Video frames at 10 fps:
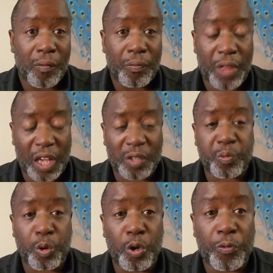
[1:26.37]
That's
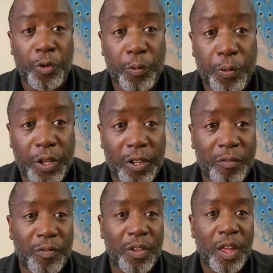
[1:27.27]
proof in the pudding.
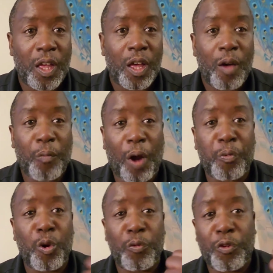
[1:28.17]
My
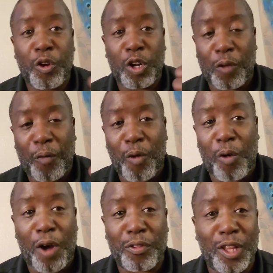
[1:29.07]
proof here that my
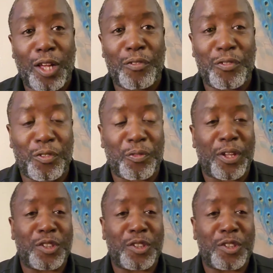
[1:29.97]
wife loves me,